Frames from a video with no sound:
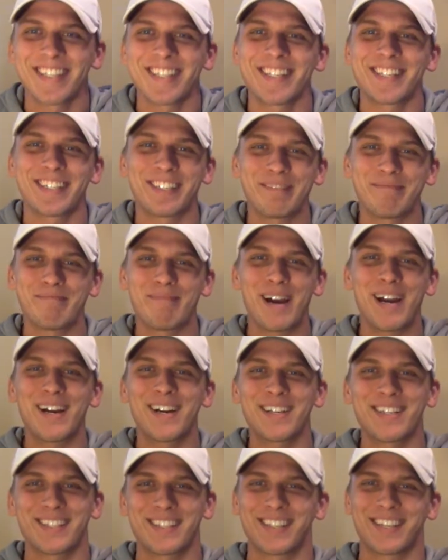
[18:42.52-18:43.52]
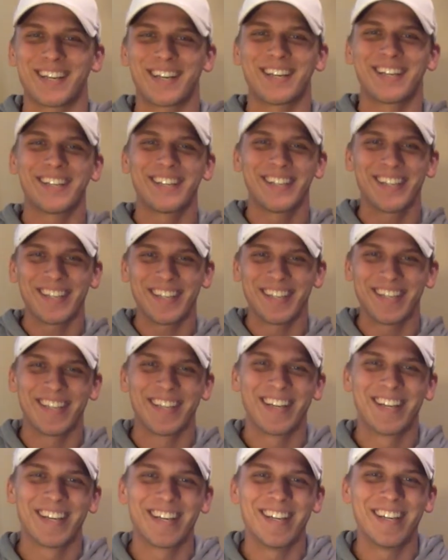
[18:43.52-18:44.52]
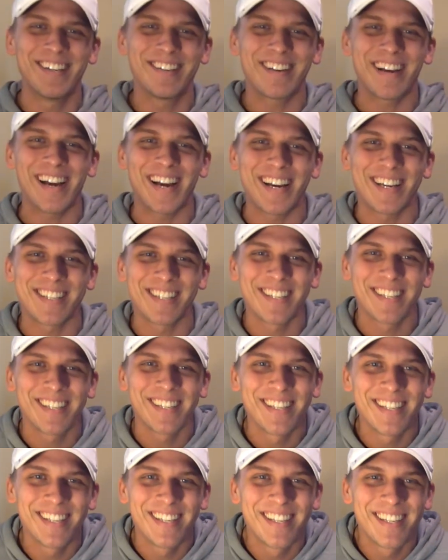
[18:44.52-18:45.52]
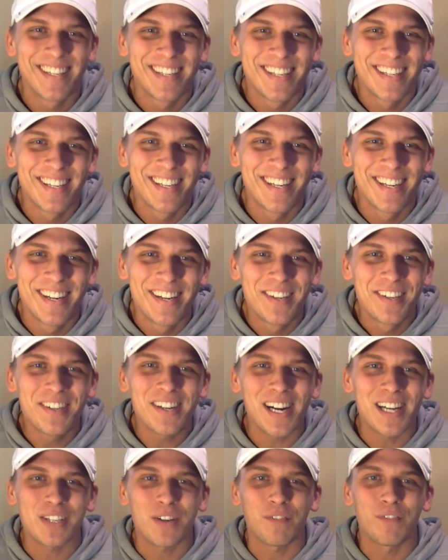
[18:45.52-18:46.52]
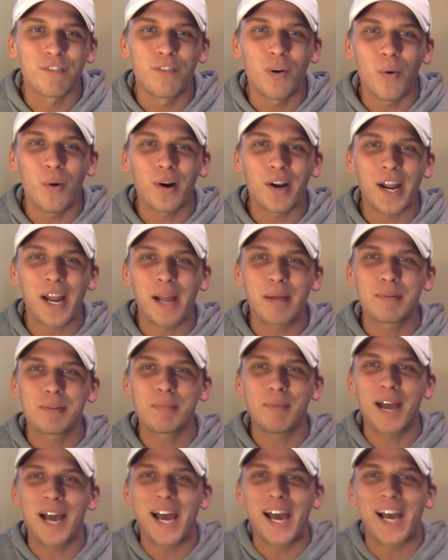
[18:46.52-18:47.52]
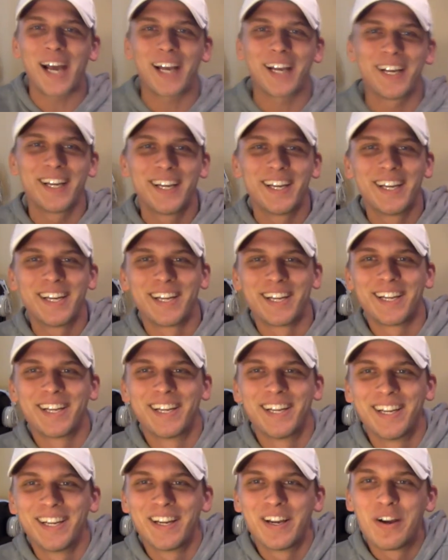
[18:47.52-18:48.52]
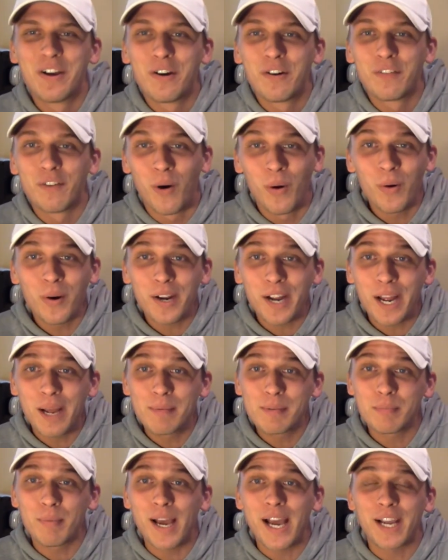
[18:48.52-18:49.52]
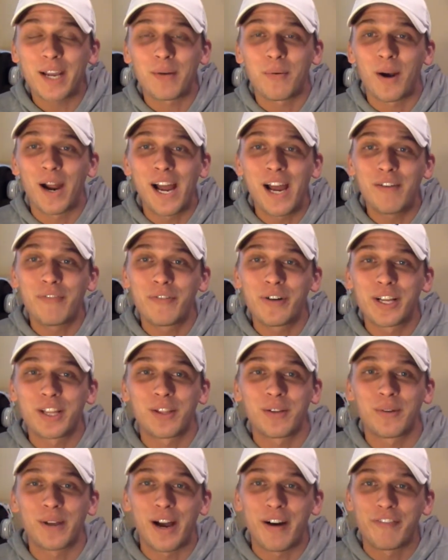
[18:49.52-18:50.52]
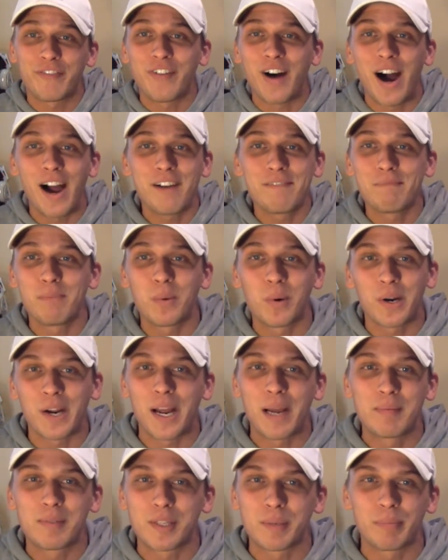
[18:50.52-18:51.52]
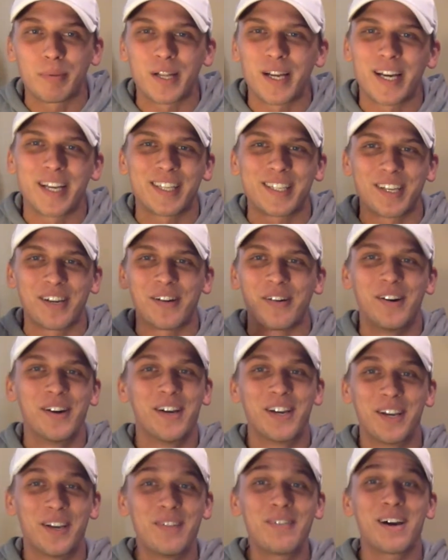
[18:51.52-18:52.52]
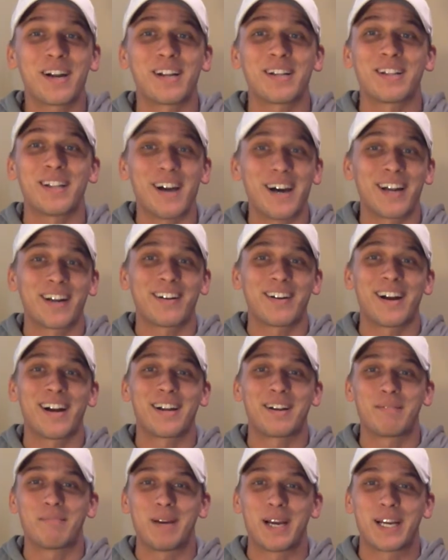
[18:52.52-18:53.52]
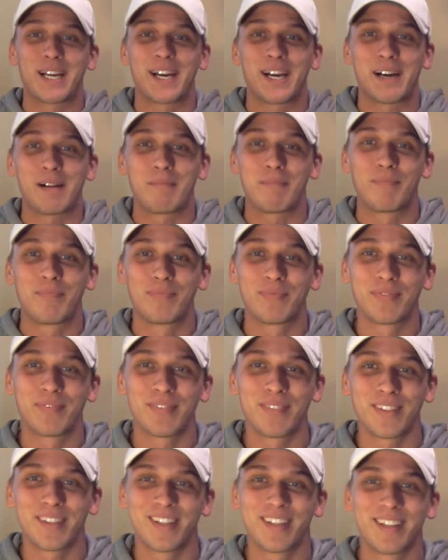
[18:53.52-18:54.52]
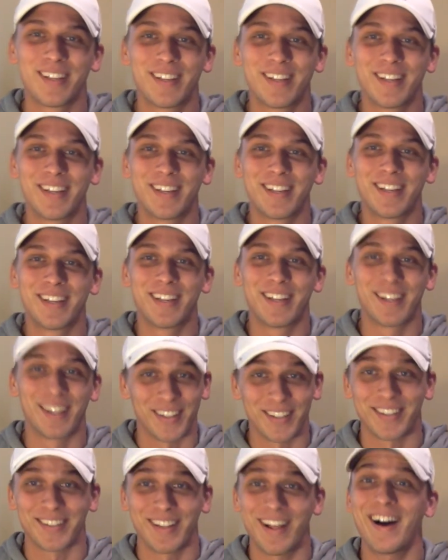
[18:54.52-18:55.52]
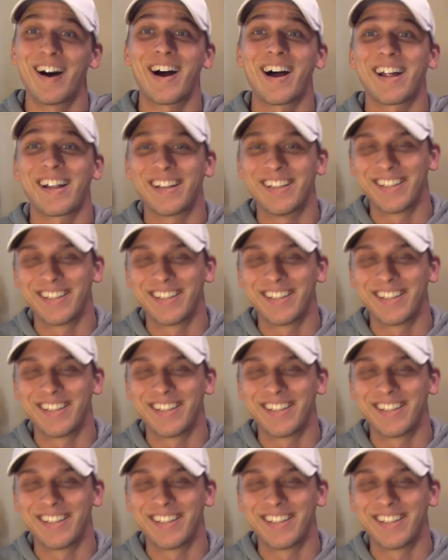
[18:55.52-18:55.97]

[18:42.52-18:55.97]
just embarrassing. You guys are 4 games back. 4 games back, and we're halfway through. We got 5 more games to play, so you got a lot of ground to make up. A lot.